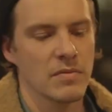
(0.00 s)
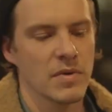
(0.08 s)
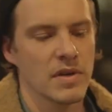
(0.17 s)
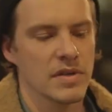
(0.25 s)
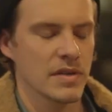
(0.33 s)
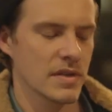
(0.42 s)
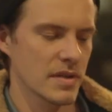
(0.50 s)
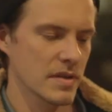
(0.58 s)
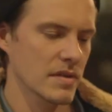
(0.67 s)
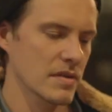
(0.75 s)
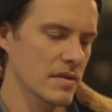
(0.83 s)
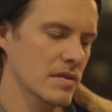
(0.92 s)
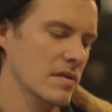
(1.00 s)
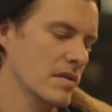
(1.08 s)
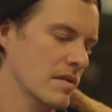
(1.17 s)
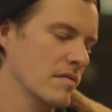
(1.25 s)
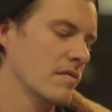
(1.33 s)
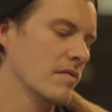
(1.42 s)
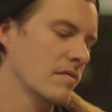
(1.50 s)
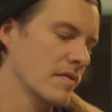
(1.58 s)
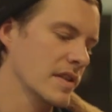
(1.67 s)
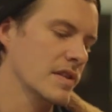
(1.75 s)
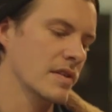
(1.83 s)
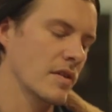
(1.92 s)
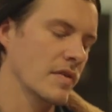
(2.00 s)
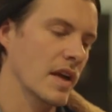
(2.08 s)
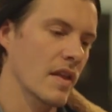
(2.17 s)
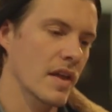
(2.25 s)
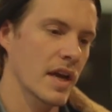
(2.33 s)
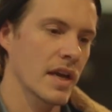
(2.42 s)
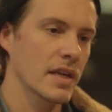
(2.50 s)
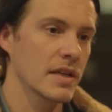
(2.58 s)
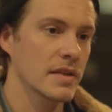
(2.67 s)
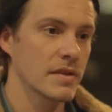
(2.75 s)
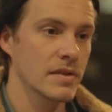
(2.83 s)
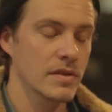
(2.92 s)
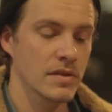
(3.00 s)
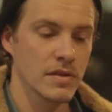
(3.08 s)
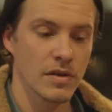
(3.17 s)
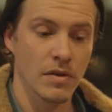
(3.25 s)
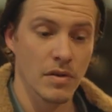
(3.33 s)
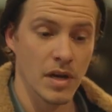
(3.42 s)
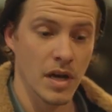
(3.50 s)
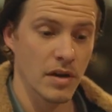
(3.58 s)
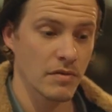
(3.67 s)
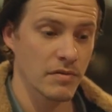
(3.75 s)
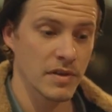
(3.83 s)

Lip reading: whereas Vincent, on the other hand, is, you know, a kind of,